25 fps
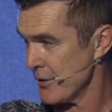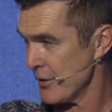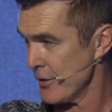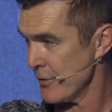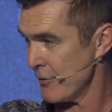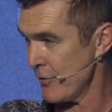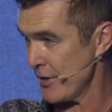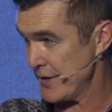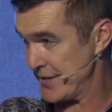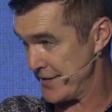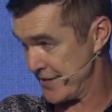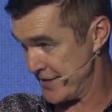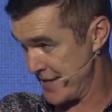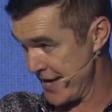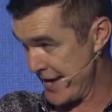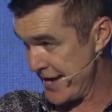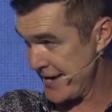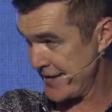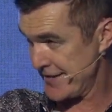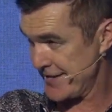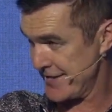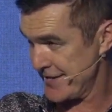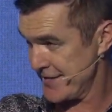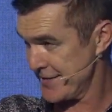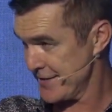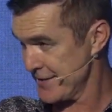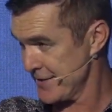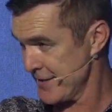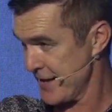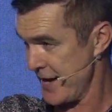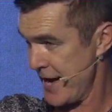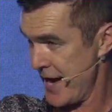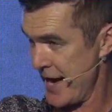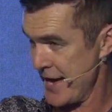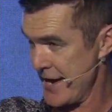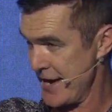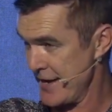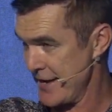which thinks
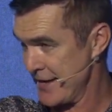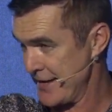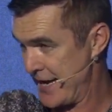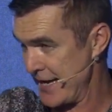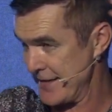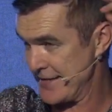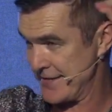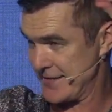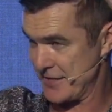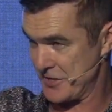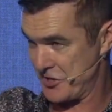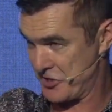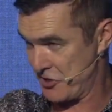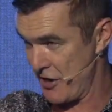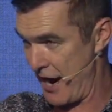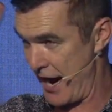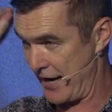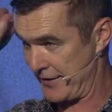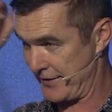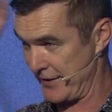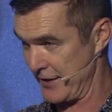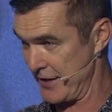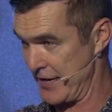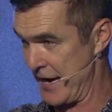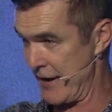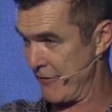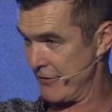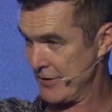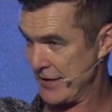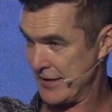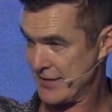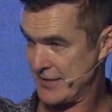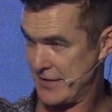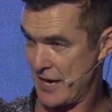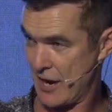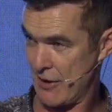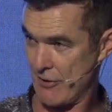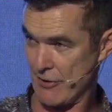and gets distracted and
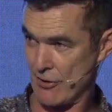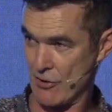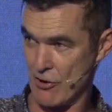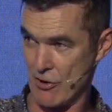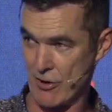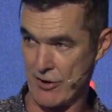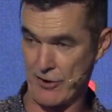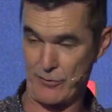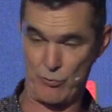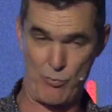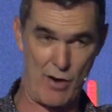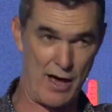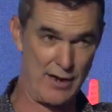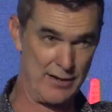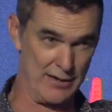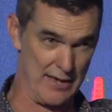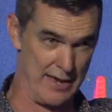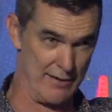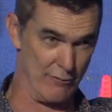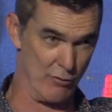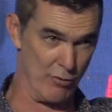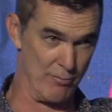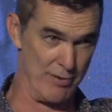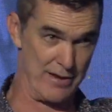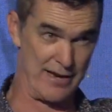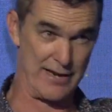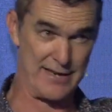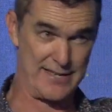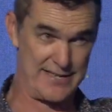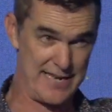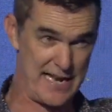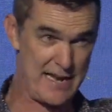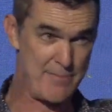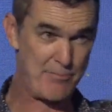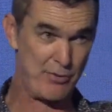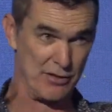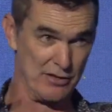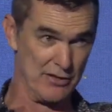everything's going on, is one level, but a
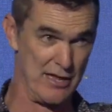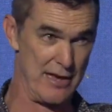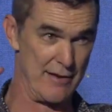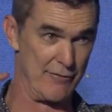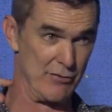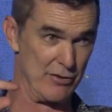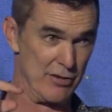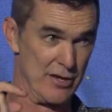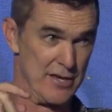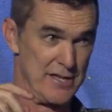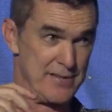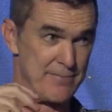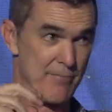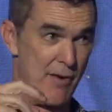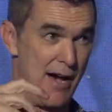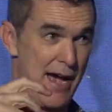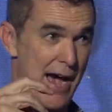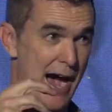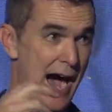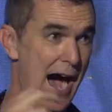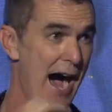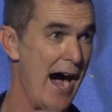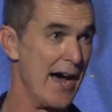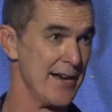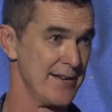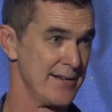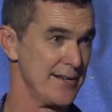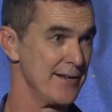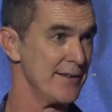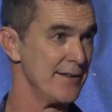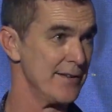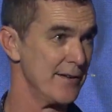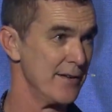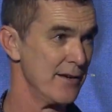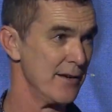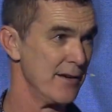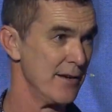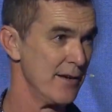deeper level is my heart.
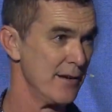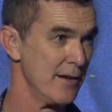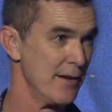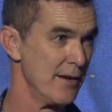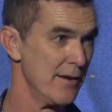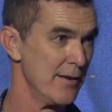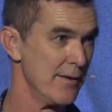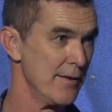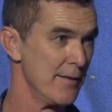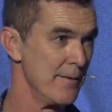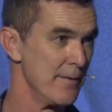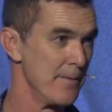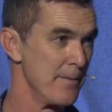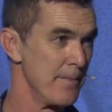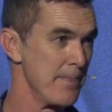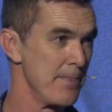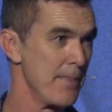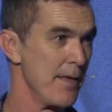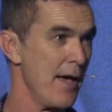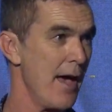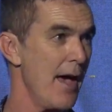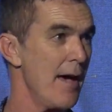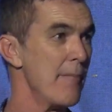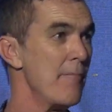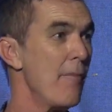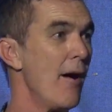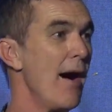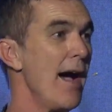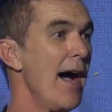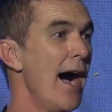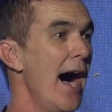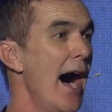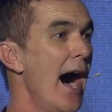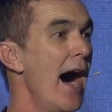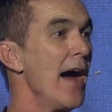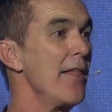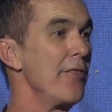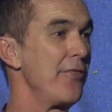And my
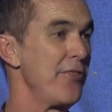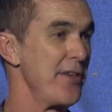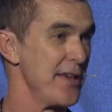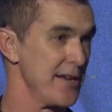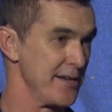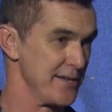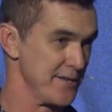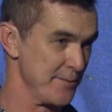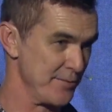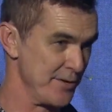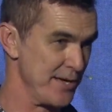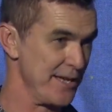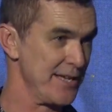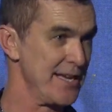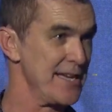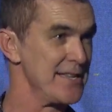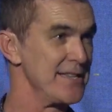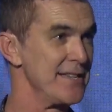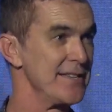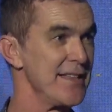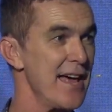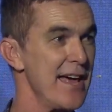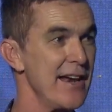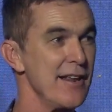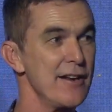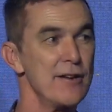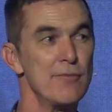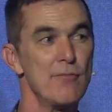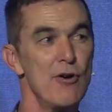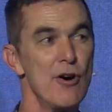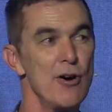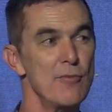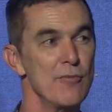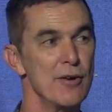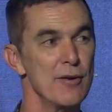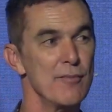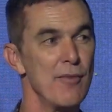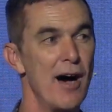heart thinks, I'm going to get to that in a
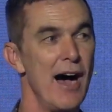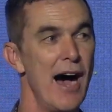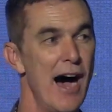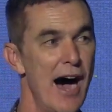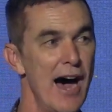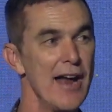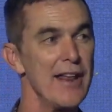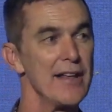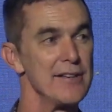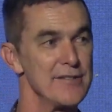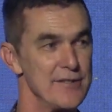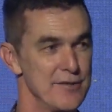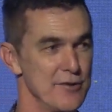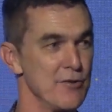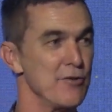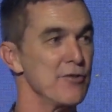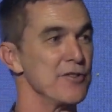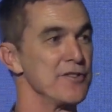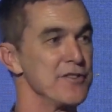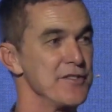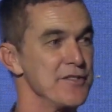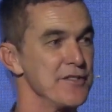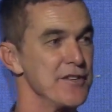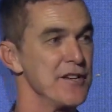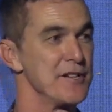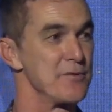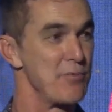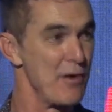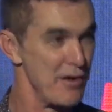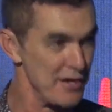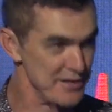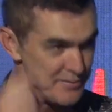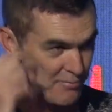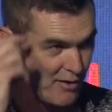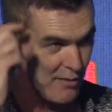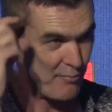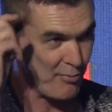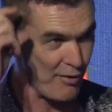moment. My heart has thoughts as well
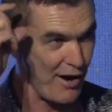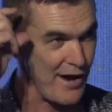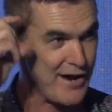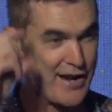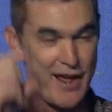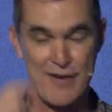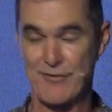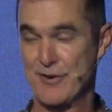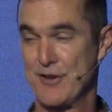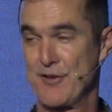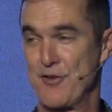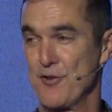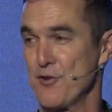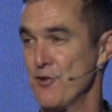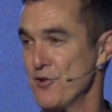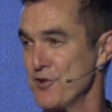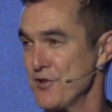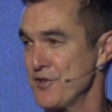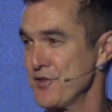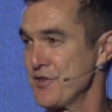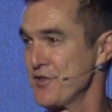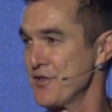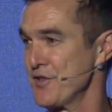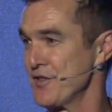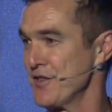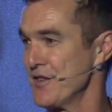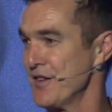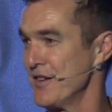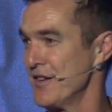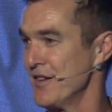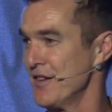as my brain having thoughts. Right.